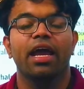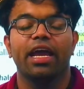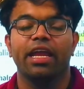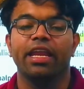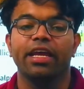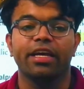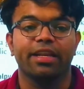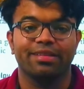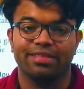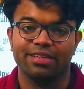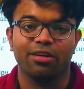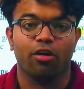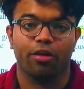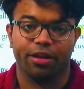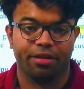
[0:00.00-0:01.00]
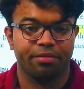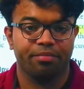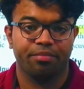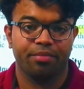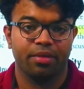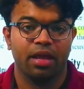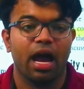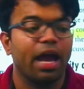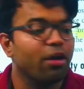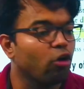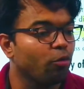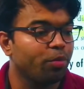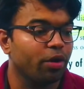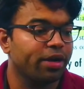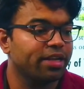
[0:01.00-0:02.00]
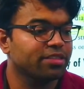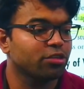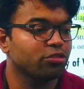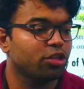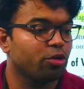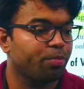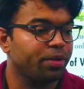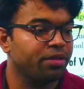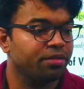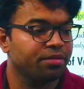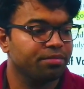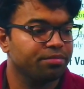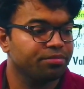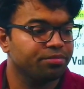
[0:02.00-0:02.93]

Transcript: in increasing order. I hope you understood, Drupad.